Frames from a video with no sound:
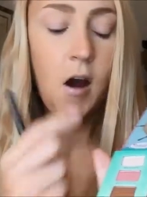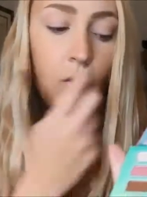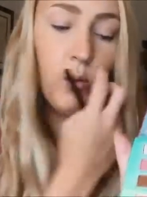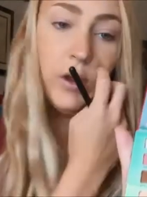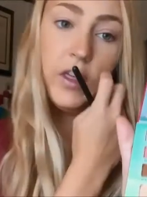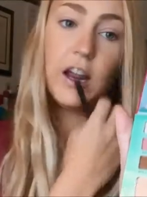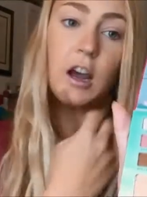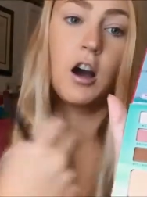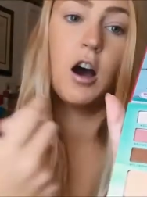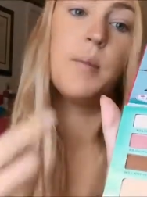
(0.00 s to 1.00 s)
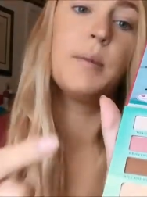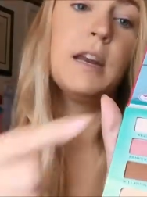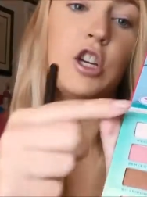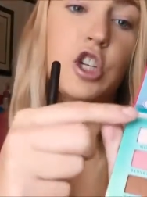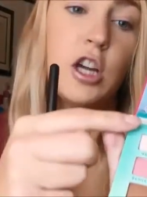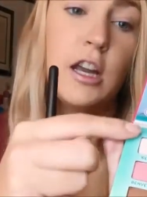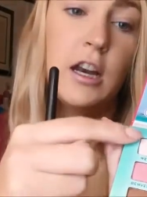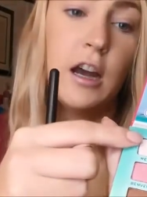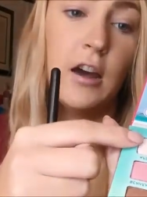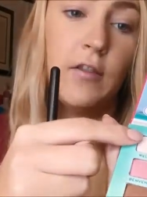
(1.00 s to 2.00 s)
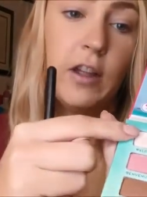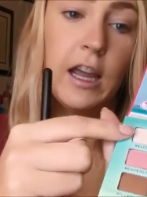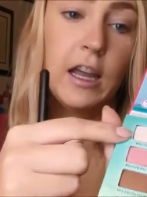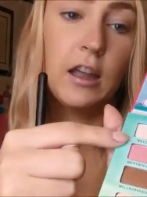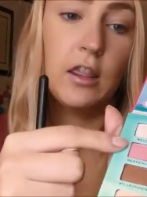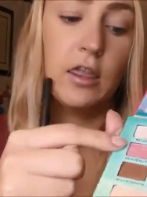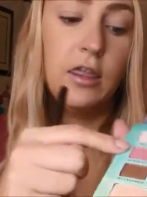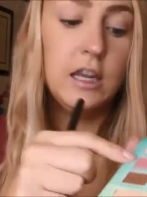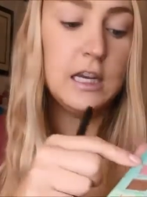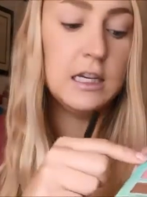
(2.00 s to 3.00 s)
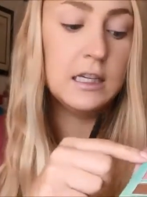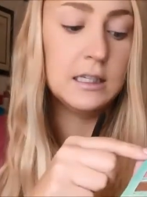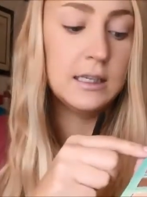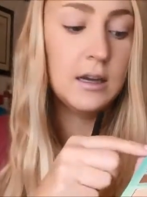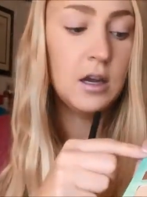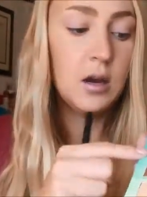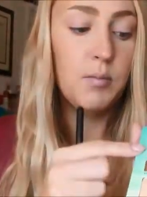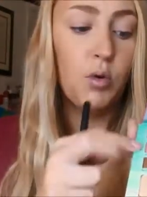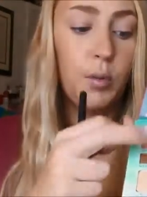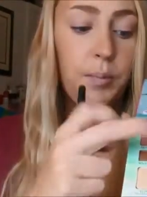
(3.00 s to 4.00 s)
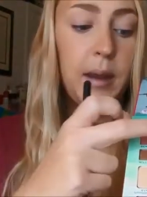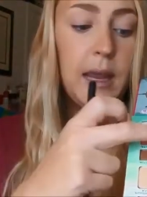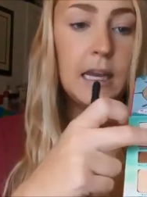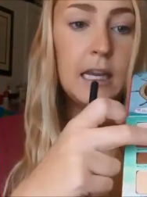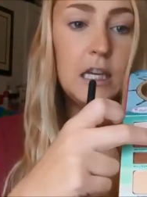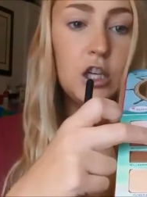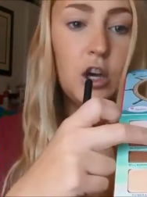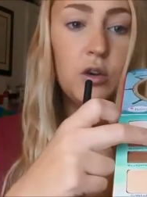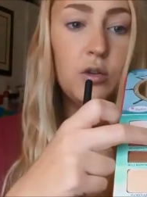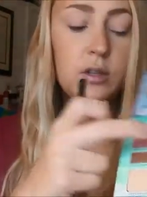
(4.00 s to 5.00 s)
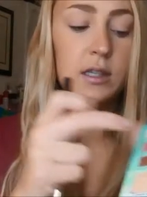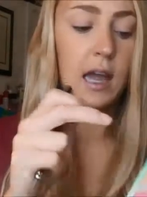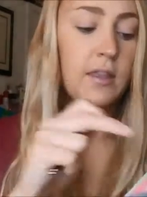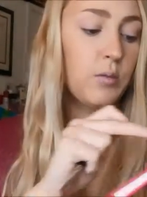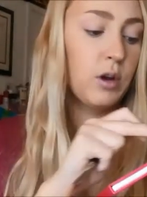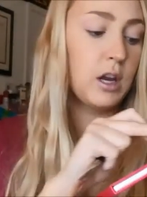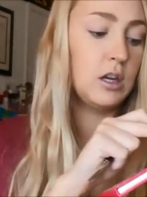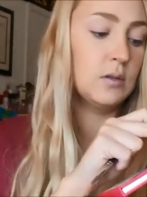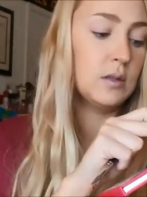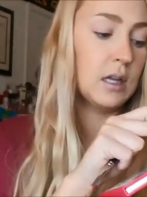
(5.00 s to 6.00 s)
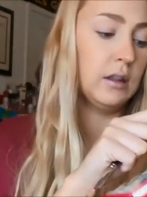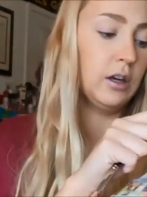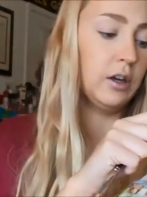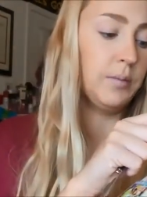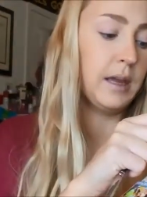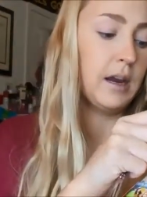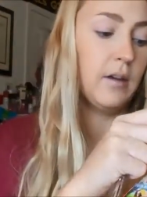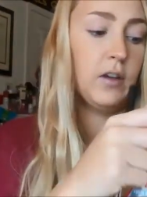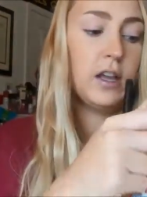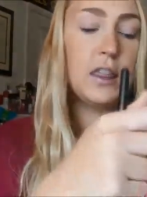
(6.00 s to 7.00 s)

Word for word: with like a combination of like these more pinky tones and then we're going to use a little bit of like